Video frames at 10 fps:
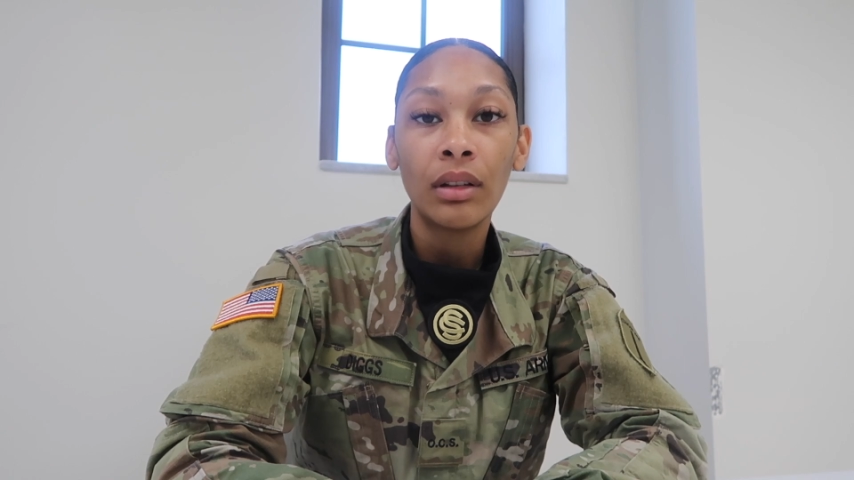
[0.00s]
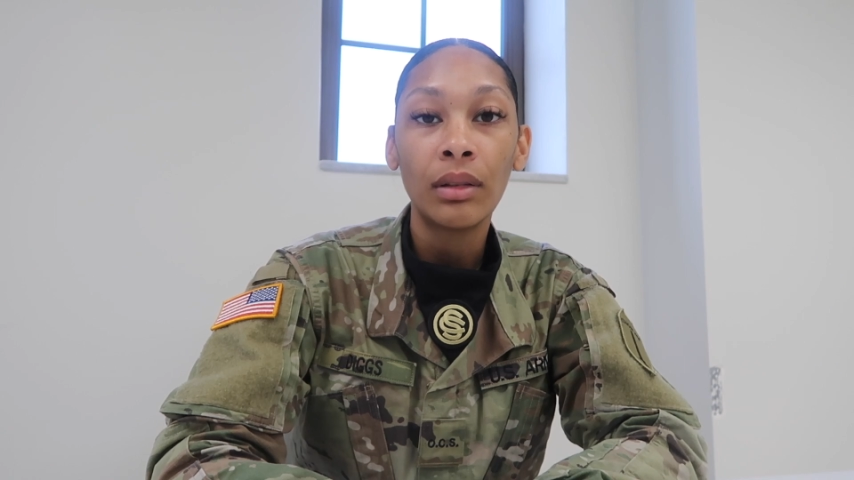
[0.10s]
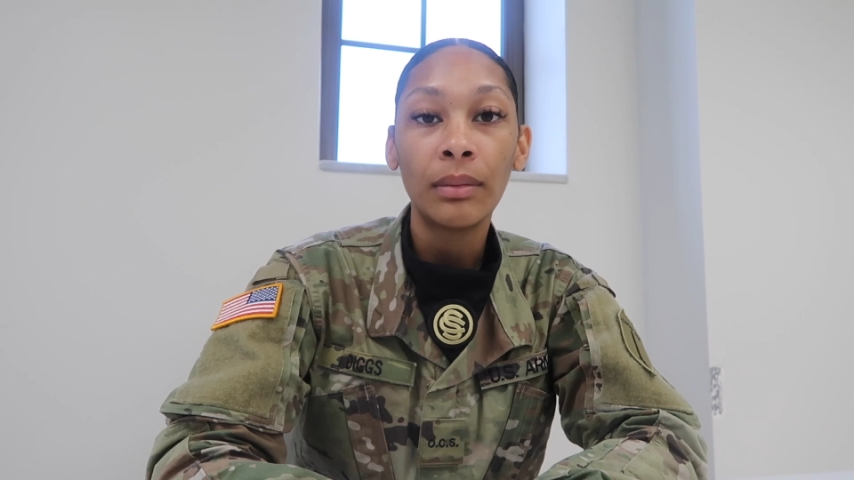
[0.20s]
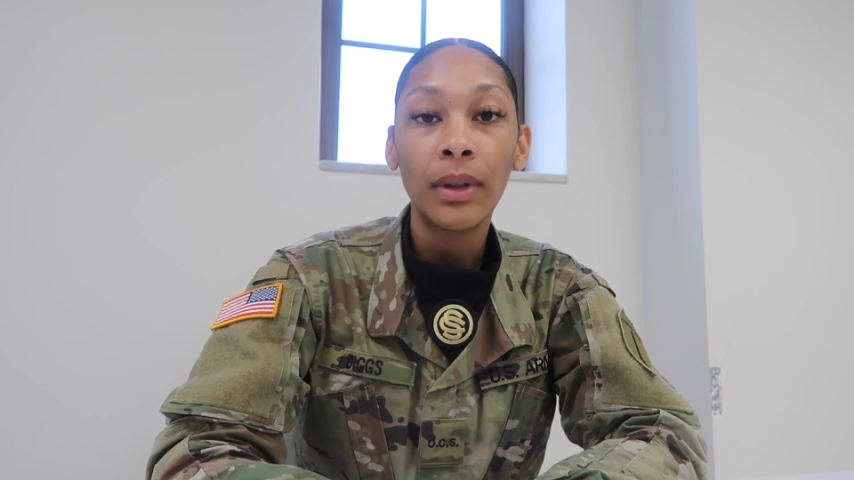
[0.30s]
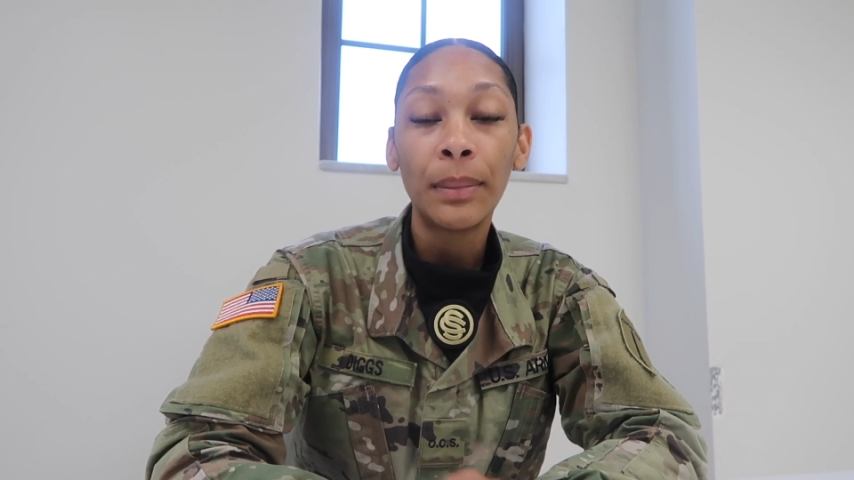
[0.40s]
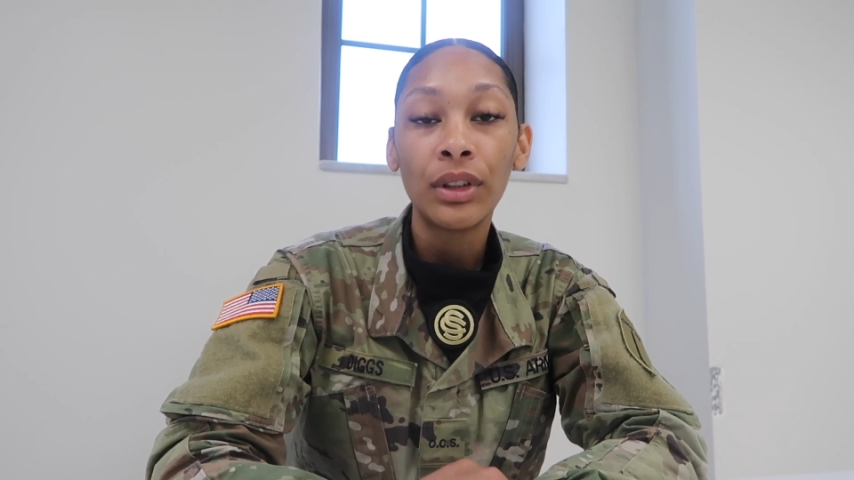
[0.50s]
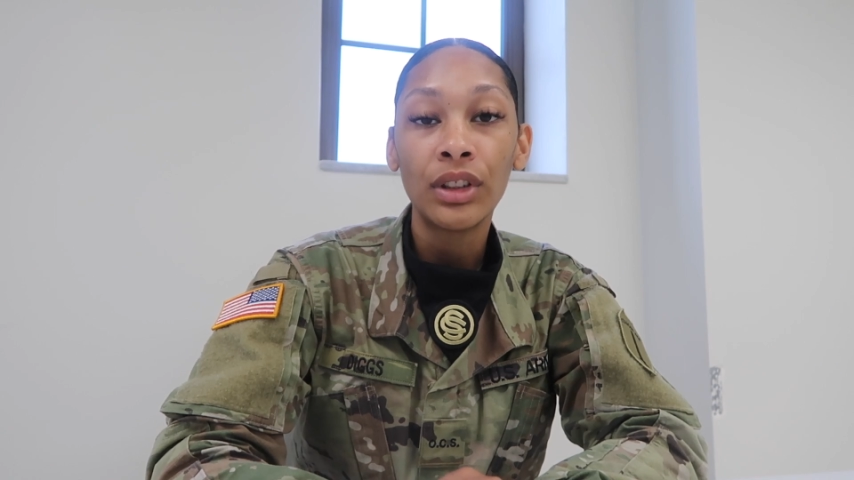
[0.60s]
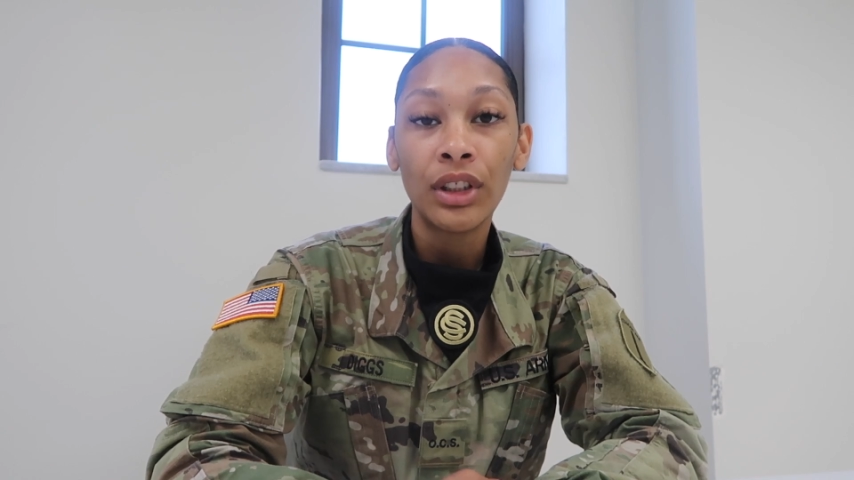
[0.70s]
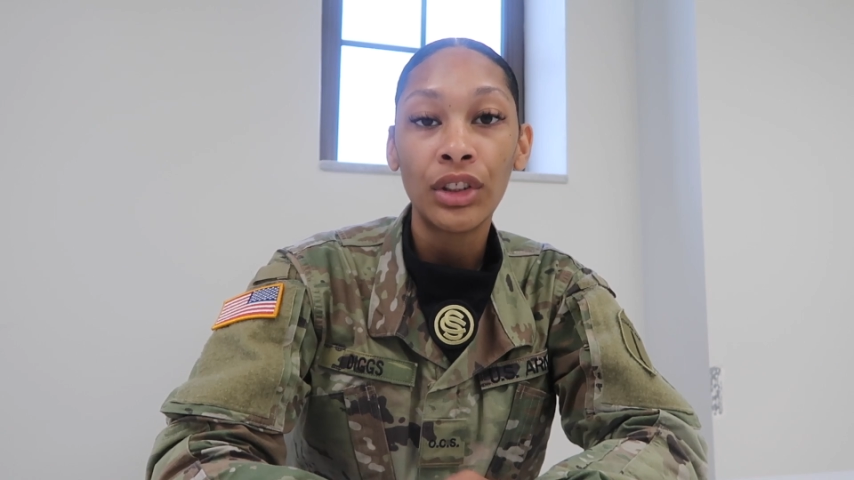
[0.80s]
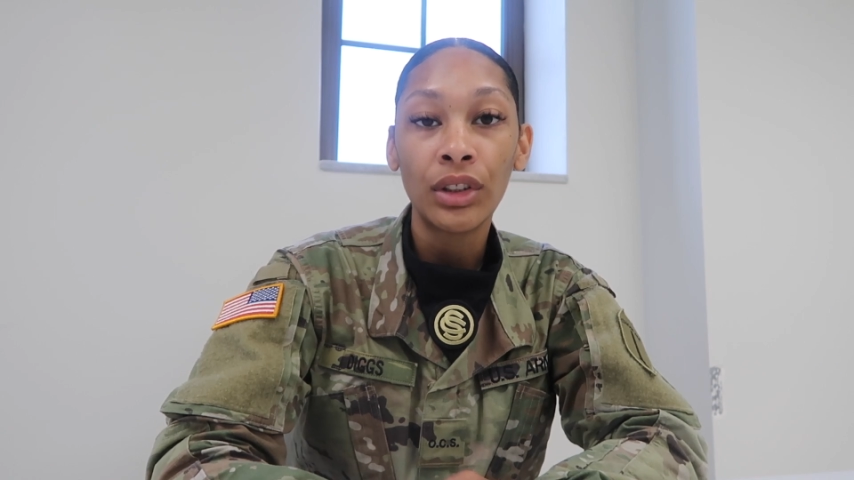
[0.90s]
a
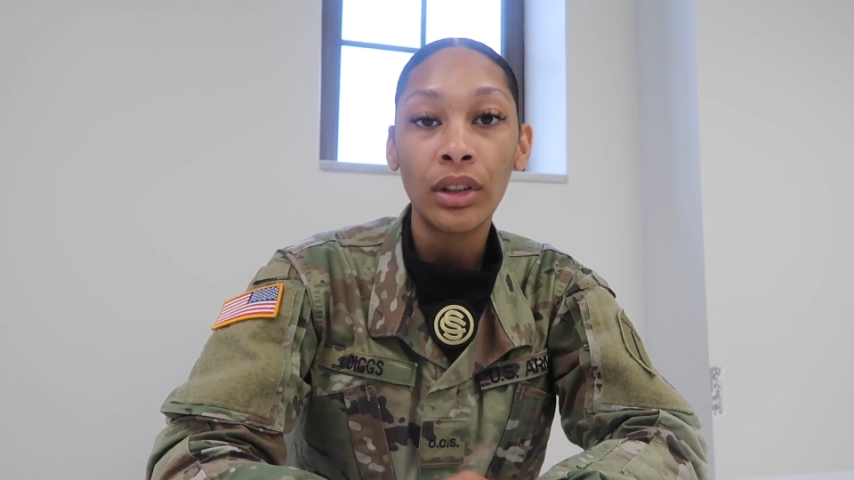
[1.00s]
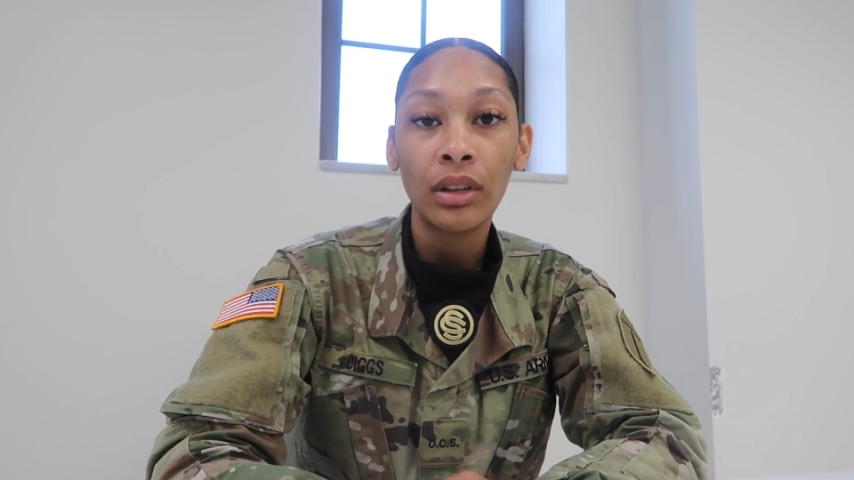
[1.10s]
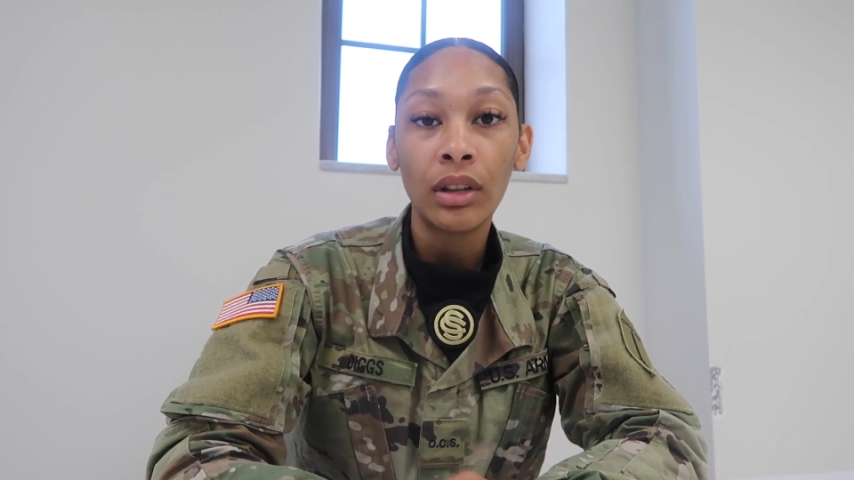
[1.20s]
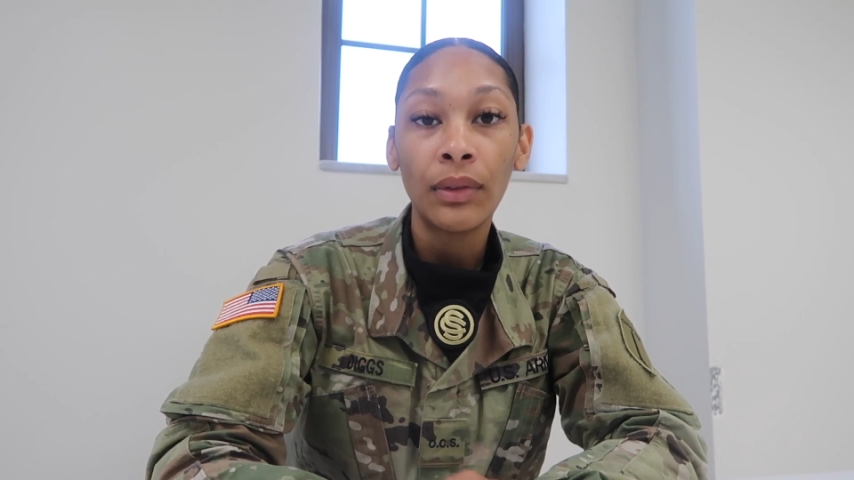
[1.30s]
position